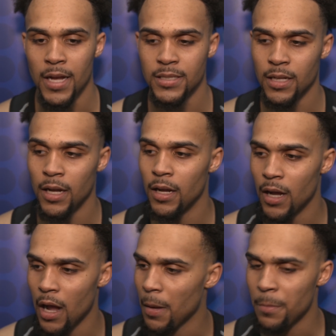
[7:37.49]

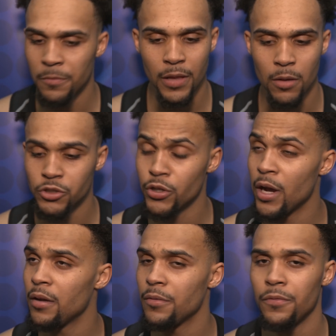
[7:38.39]
I've been playing with
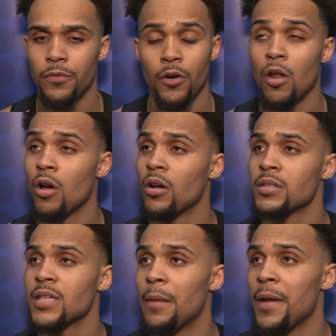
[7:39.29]
Trey for a long,
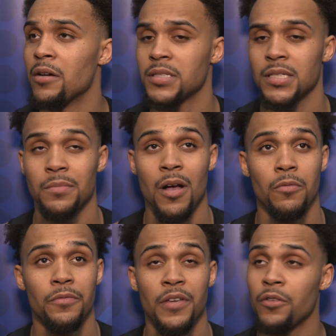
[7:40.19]
long time now, since
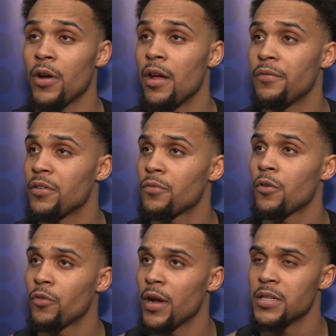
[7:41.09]
about fifth or
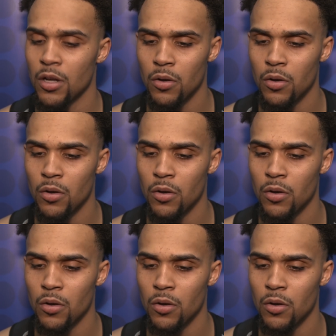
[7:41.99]
fourth grade.